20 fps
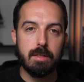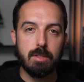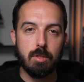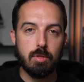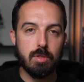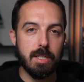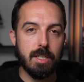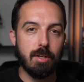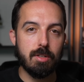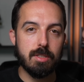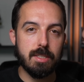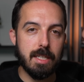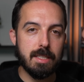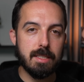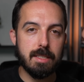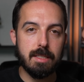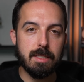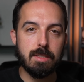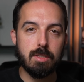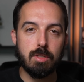using our
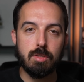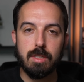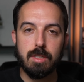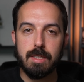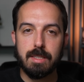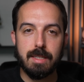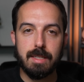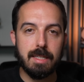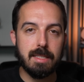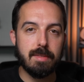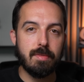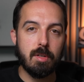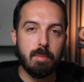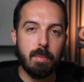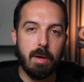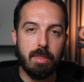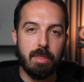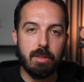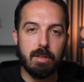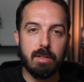senses, using the scientific
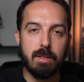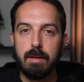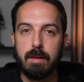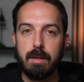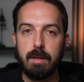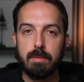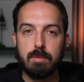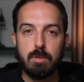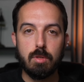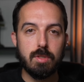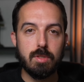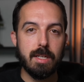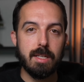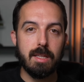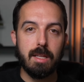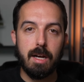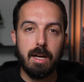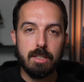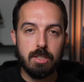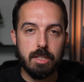method, using
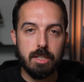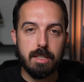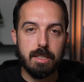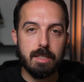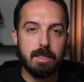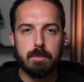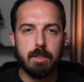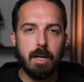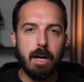logic.